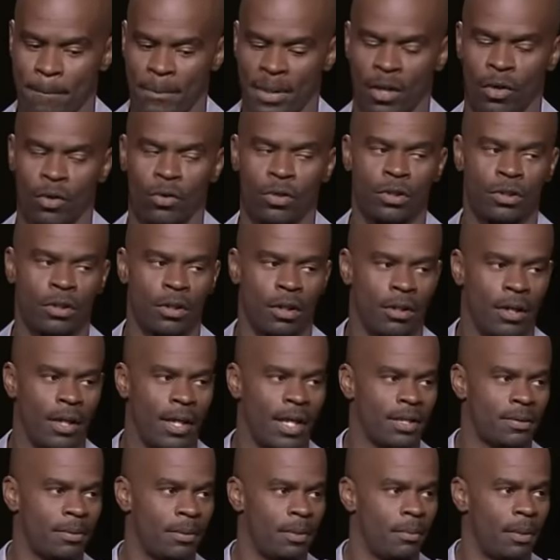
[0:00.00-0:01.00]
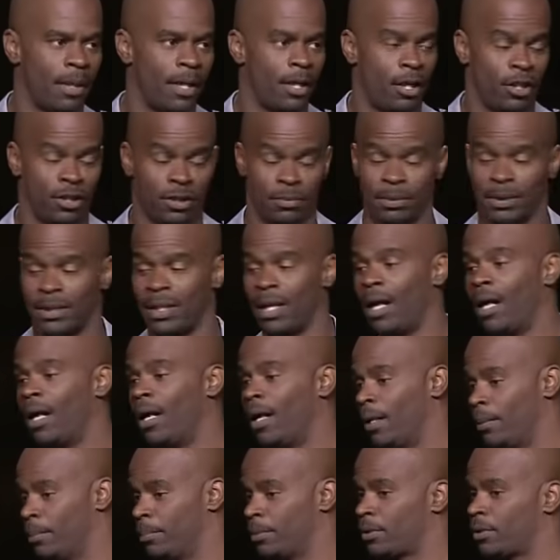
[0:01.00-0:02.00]
My older daughter asked me to buy her some
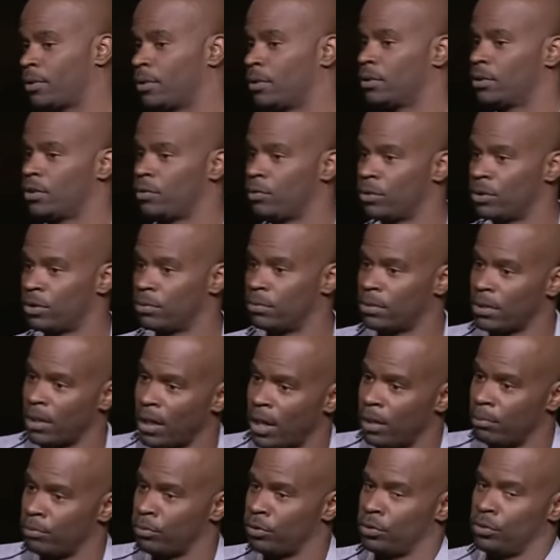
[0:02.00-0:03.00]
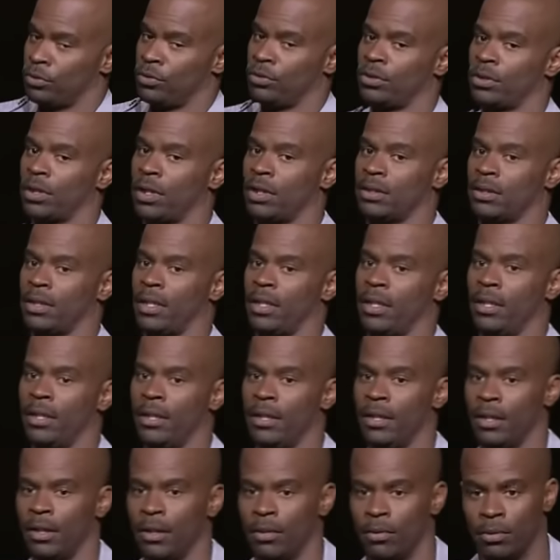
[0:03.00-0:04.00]
Toms. She wants some Toms shoes, and I was like,
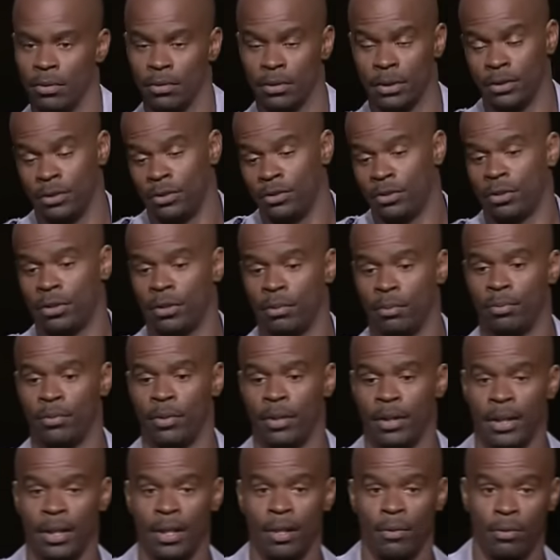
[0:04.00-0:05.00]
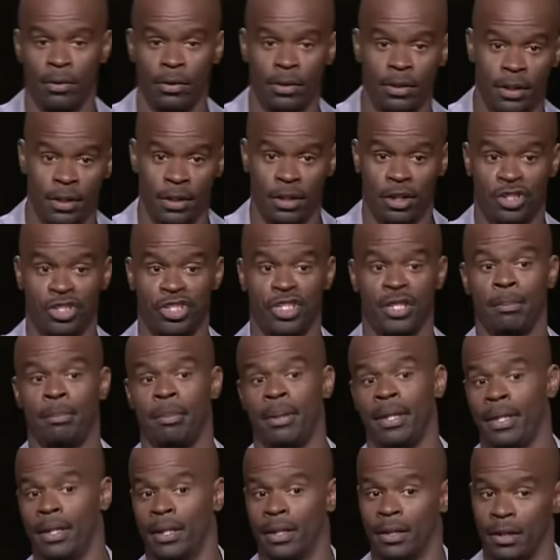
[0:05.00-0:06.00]
well, you to the point now where you need to
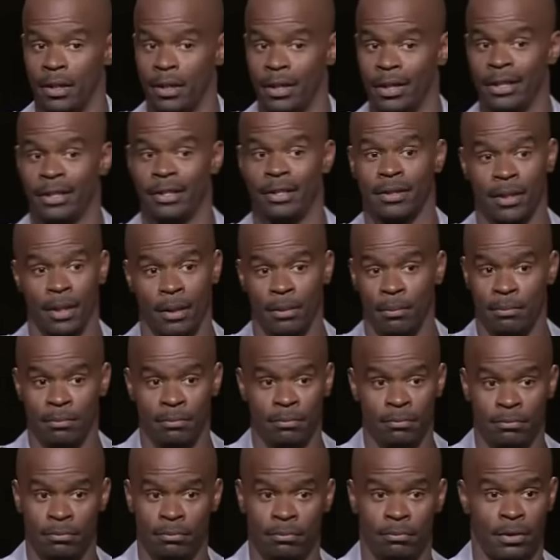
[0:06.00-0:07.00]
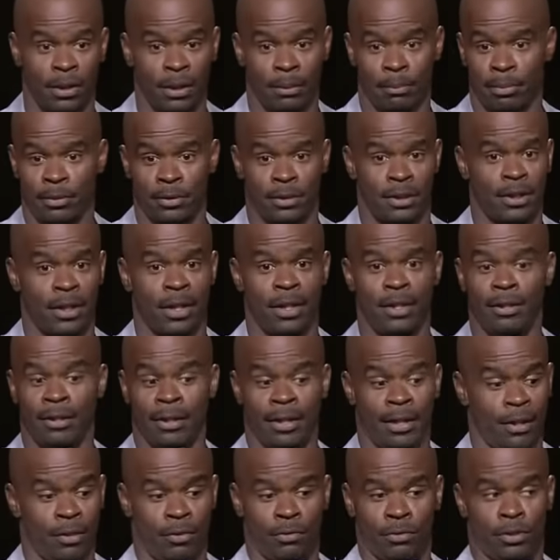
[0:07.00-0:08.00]
chip in, at least something, ten percent. You
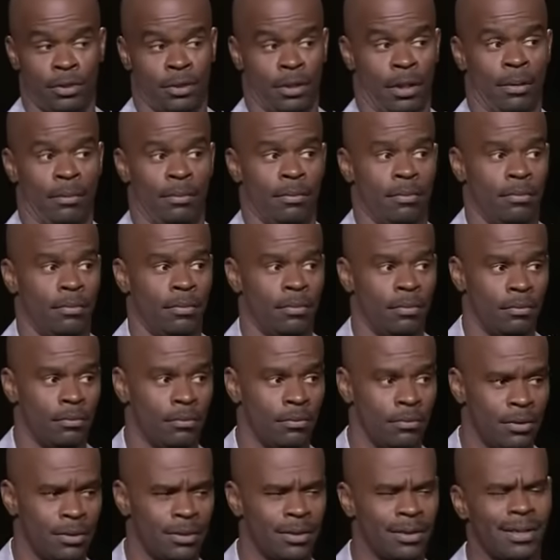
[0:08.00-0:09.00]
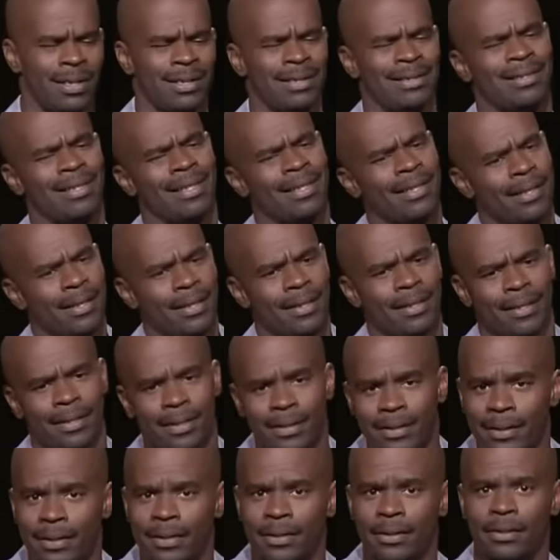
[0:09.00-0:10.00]
gotta do something. She was like,
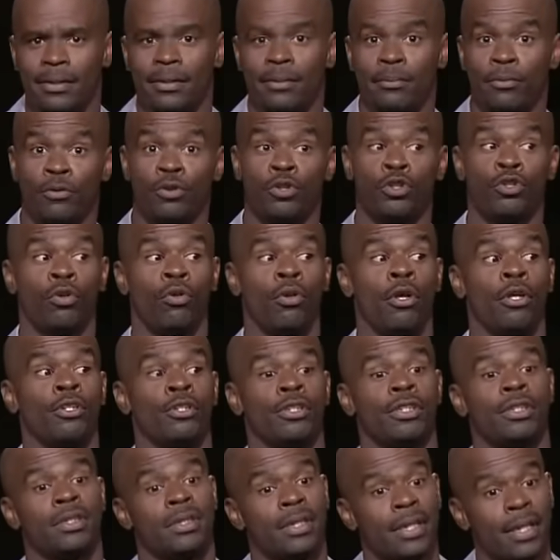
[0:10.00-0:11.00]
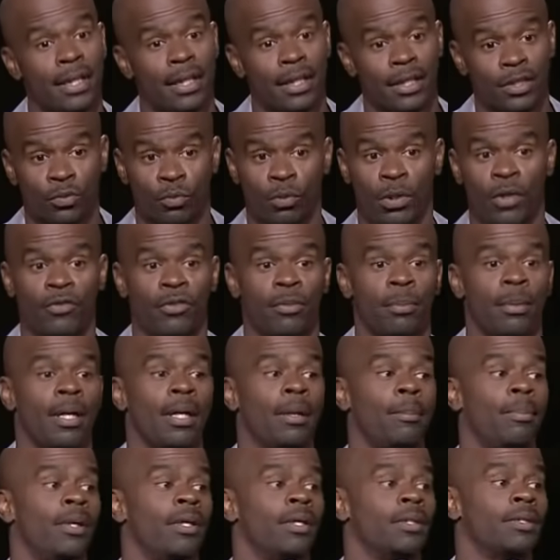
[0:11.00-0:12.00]
Dad, what you don't understand is whenever you
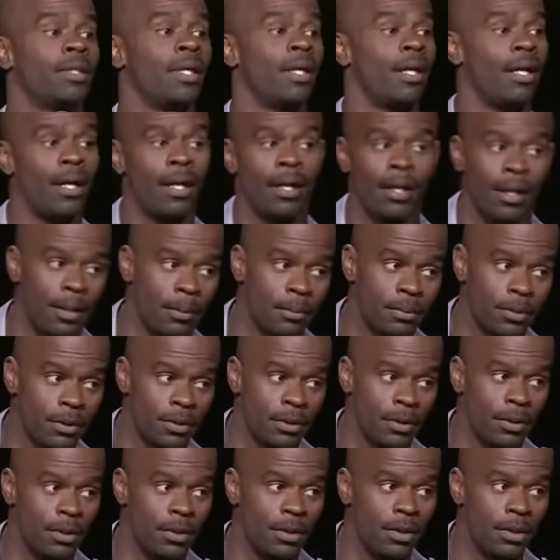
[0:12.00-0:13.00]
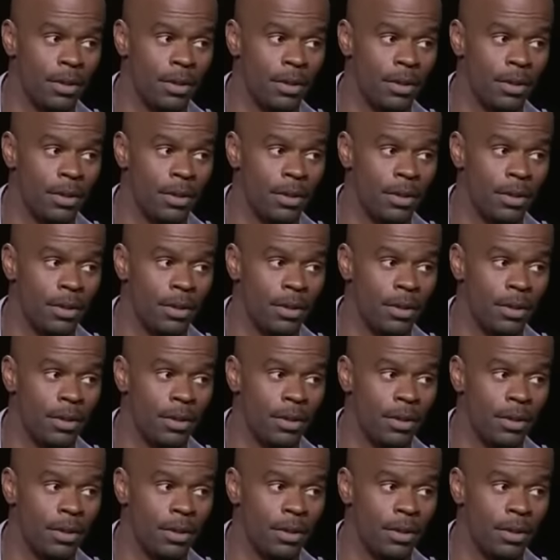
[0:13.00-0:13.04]
buy a pair of Toms,